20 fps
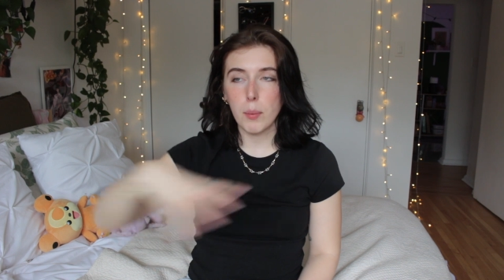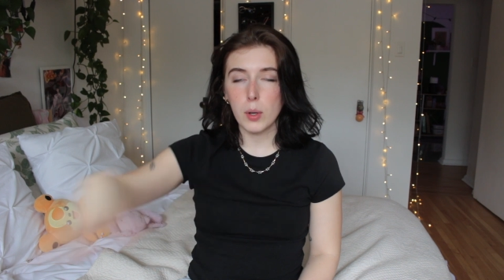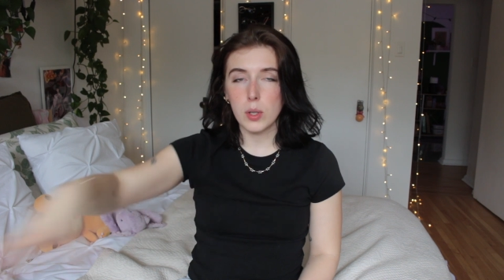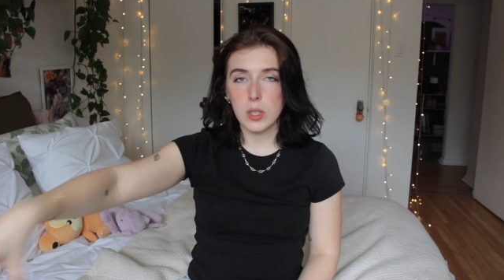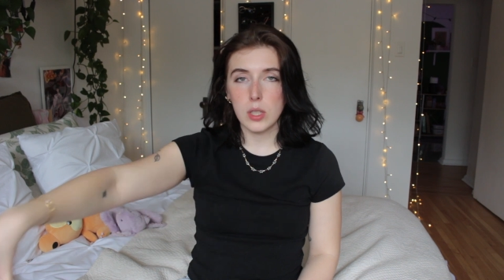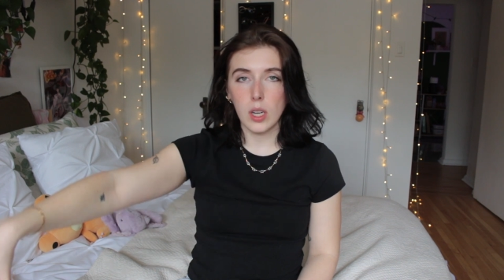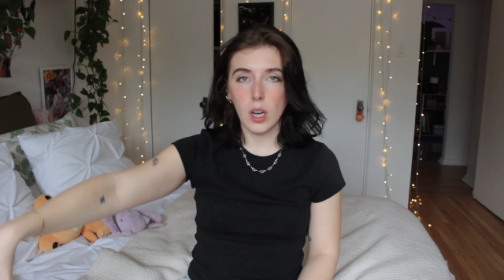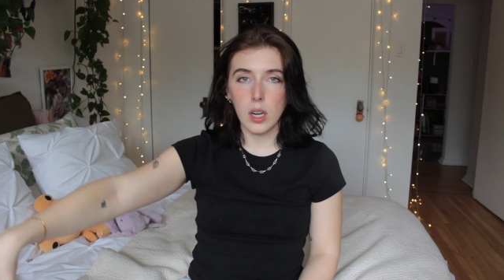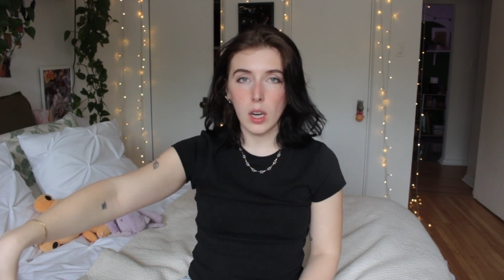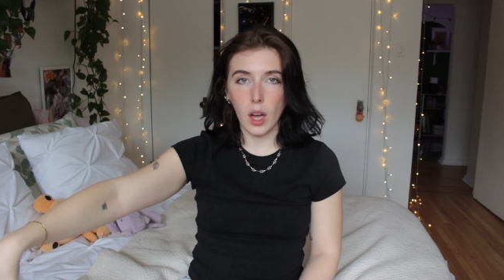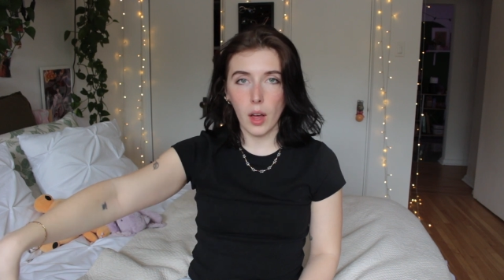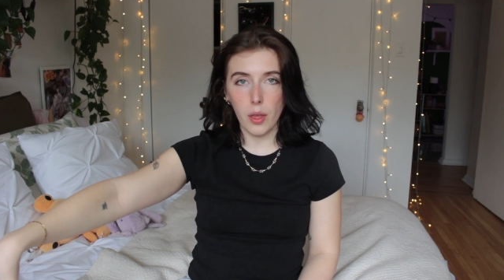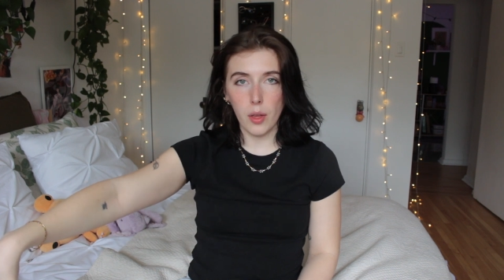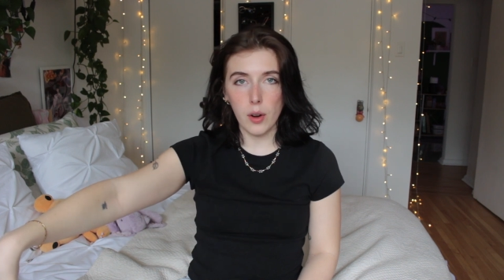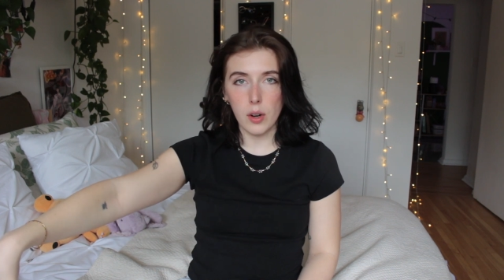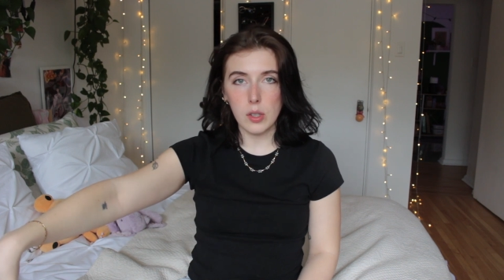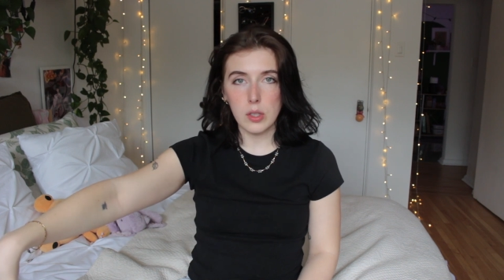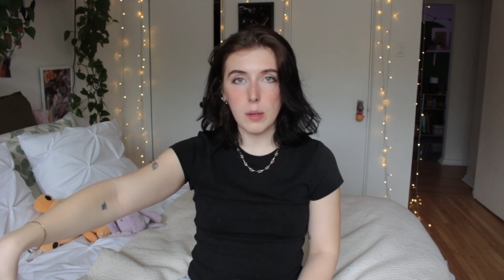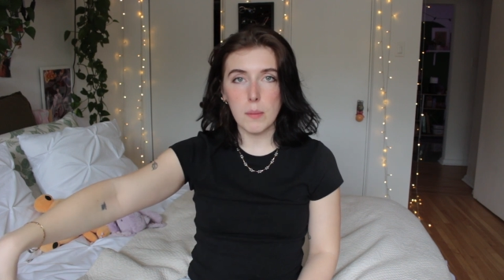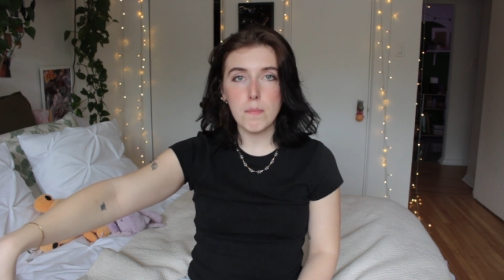puts it on
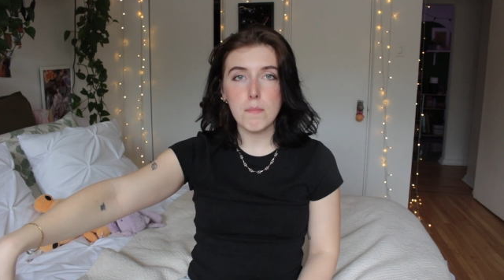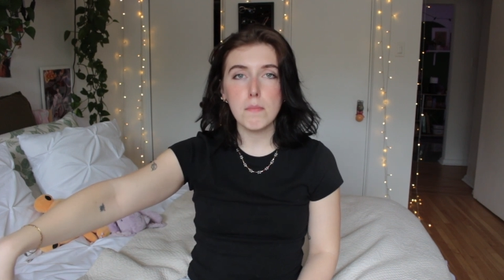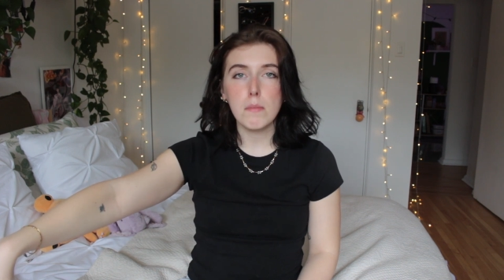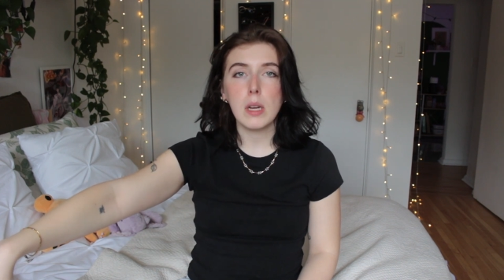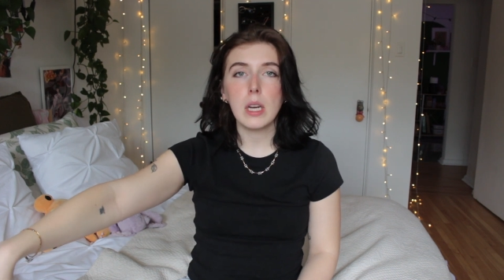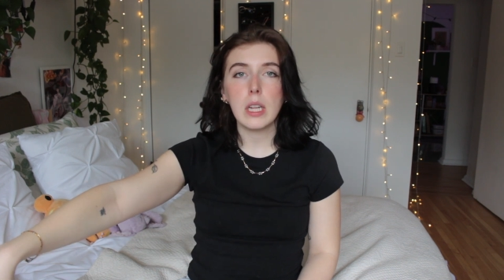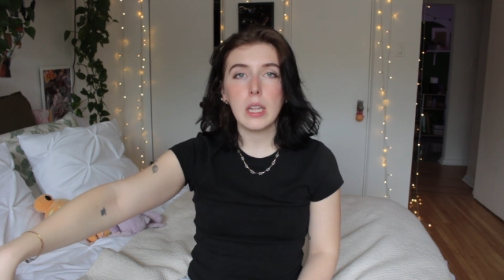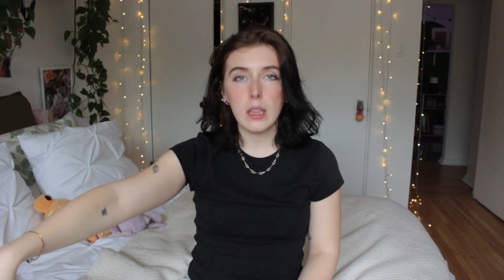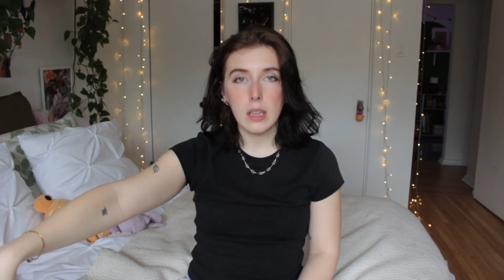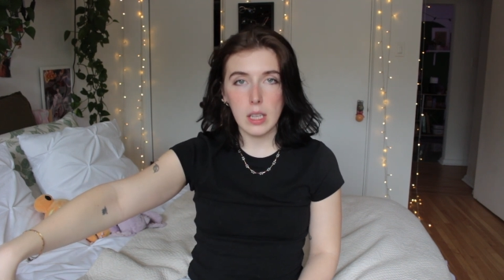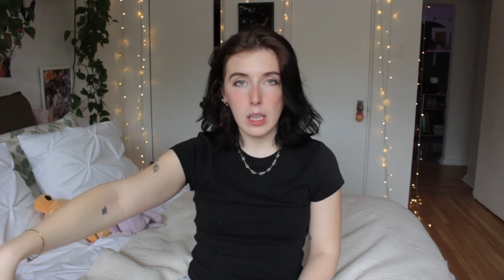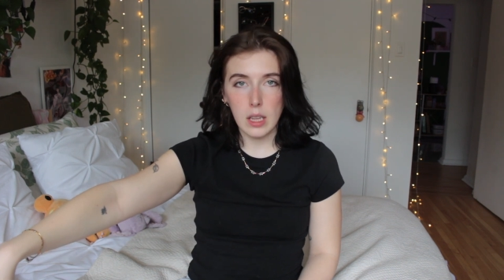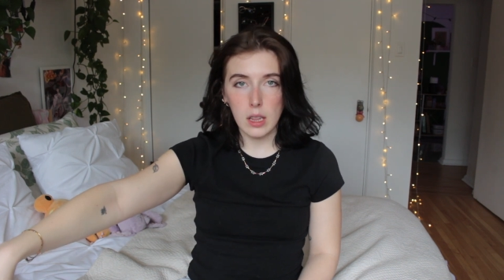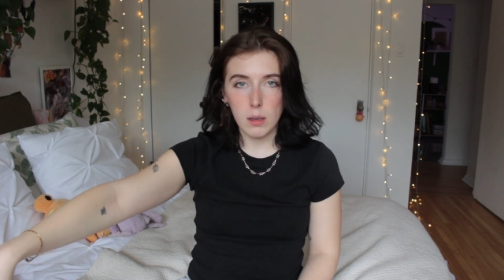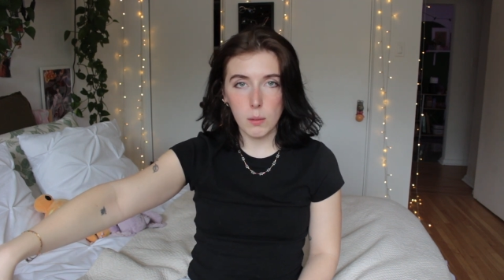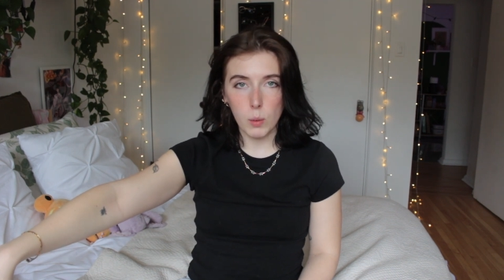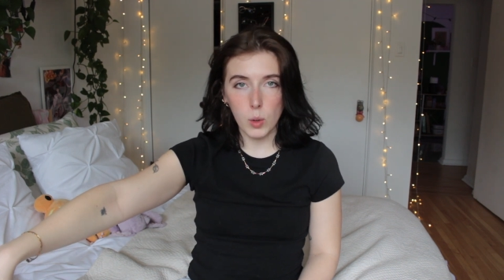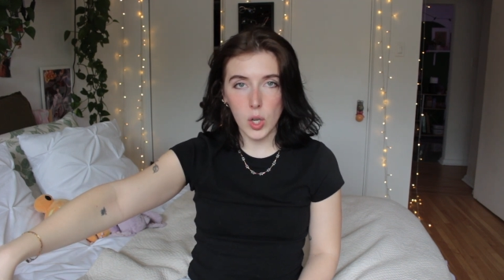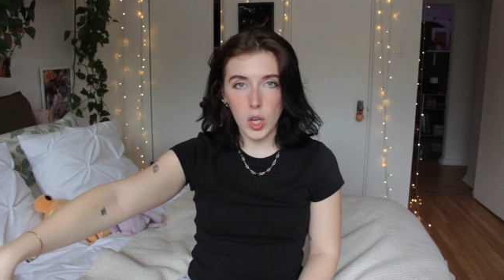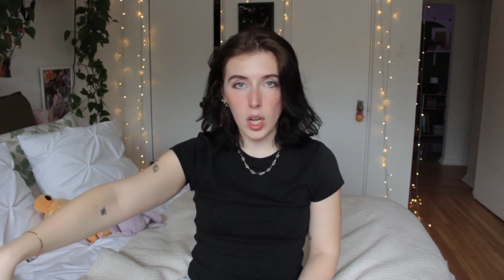others immediately in
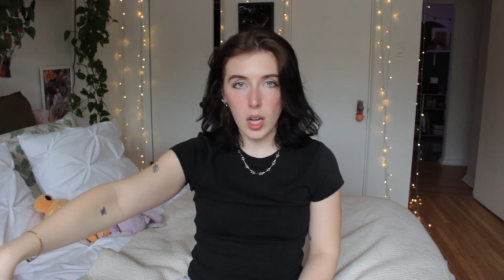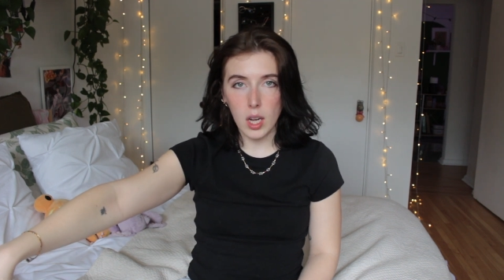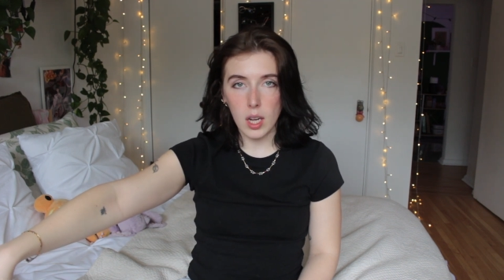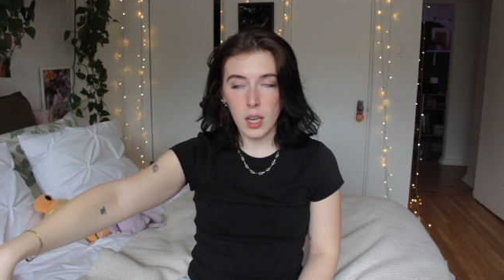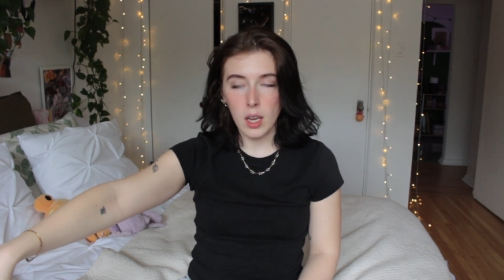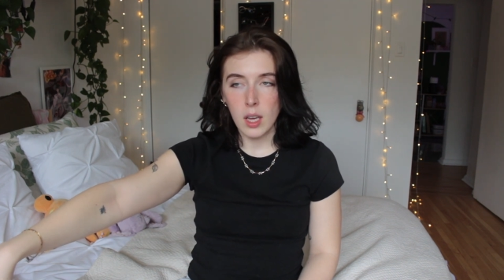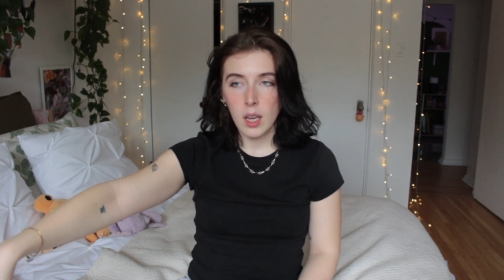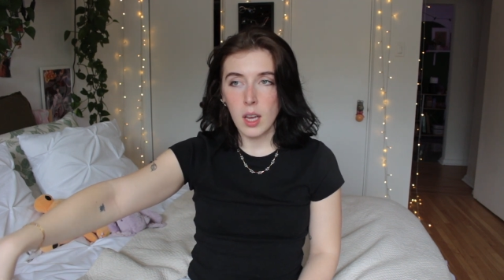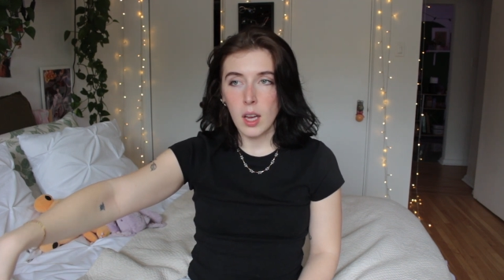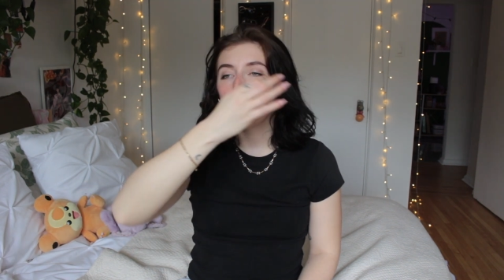the morning.